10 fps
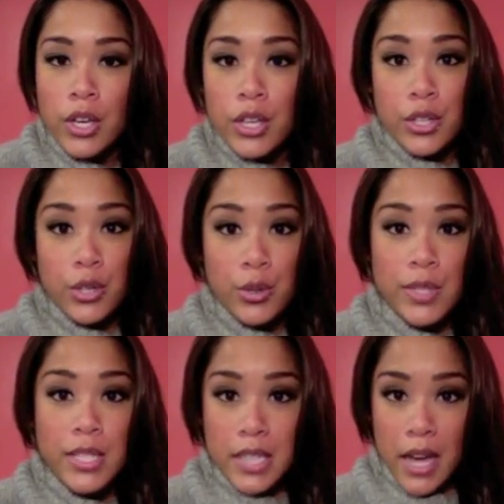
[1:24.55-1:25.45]
you
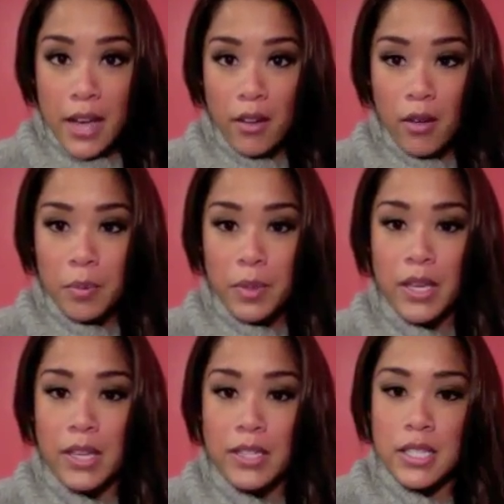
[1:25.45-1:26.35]
style
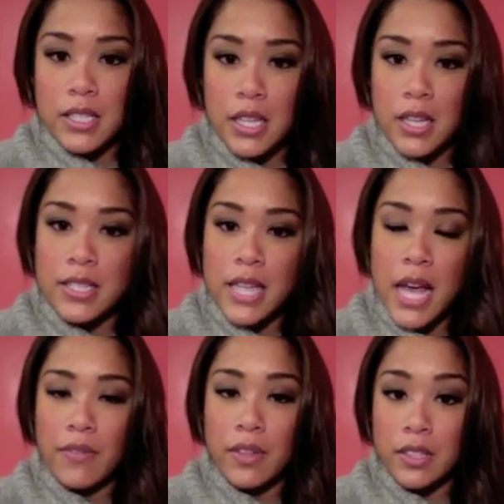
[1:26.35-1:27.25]
because it does
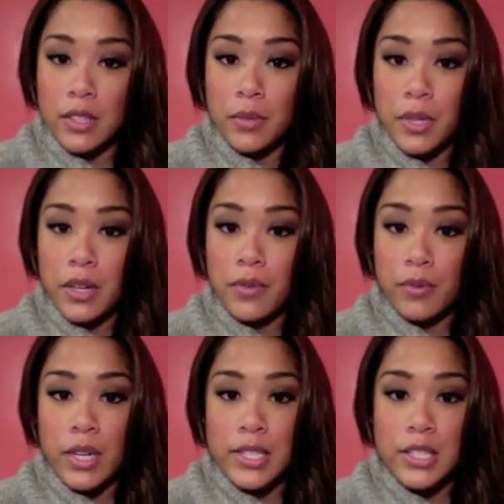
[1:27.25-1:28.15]
have a little bit of a
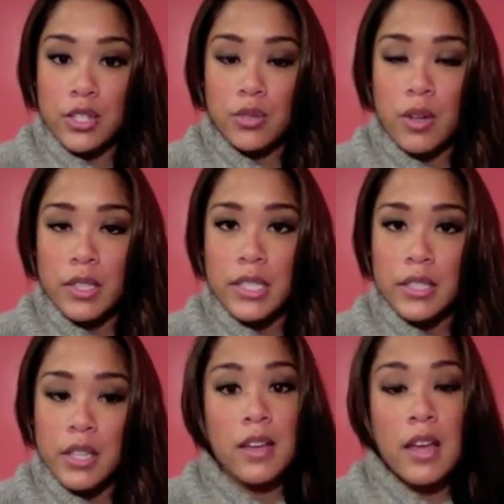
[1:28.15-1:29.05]
residue on it.
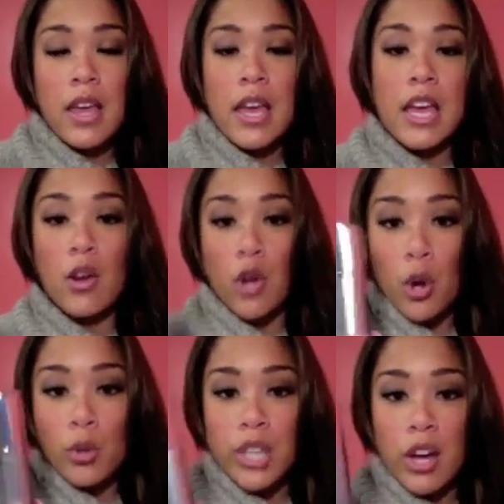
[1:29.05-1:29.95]
It
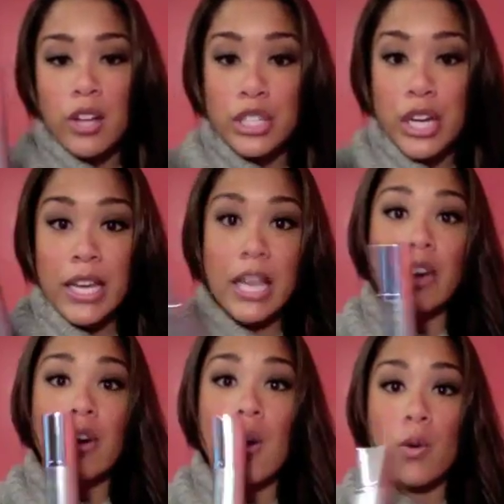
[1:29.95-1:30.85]
goes on dry
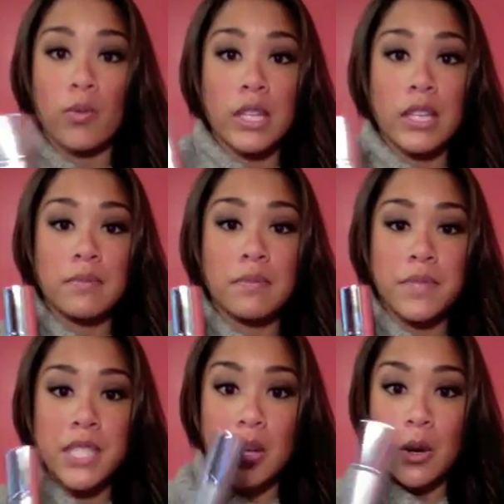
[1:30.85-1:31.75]
hair only.
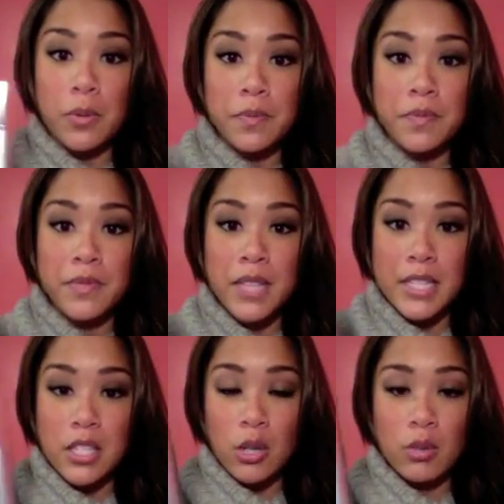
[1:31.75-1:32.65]
So that's
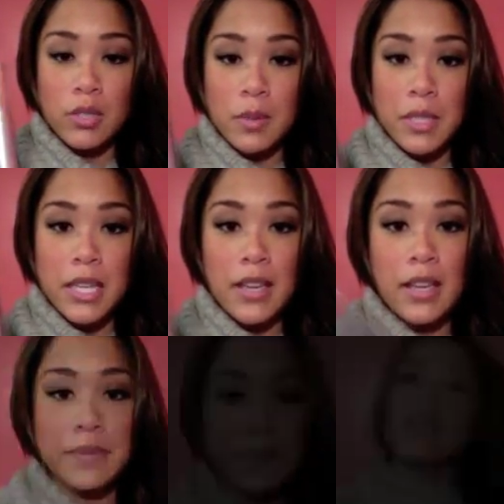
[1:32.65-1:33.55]
a note to be taken.